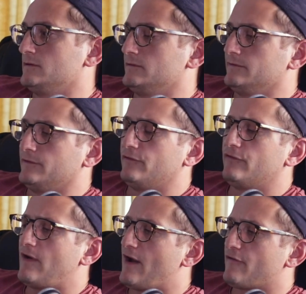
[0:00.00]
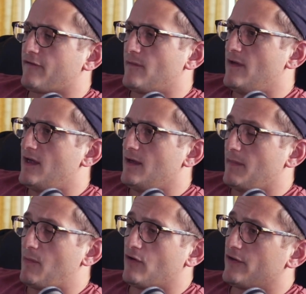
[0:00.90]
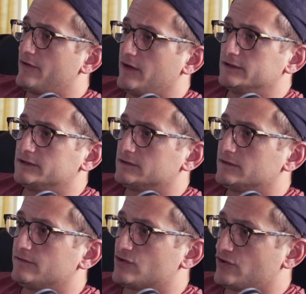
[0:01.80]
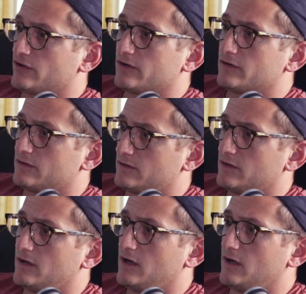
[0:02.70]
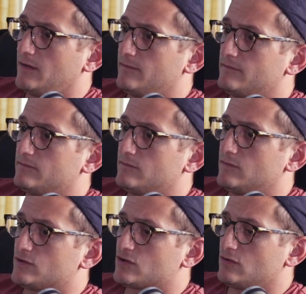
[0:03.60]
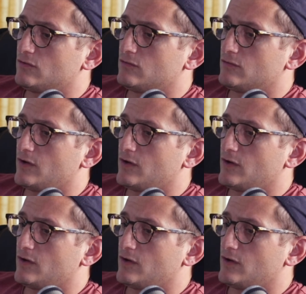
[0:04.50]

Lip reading: administration? Rare now? For me. My brother does. Okay. For sure. So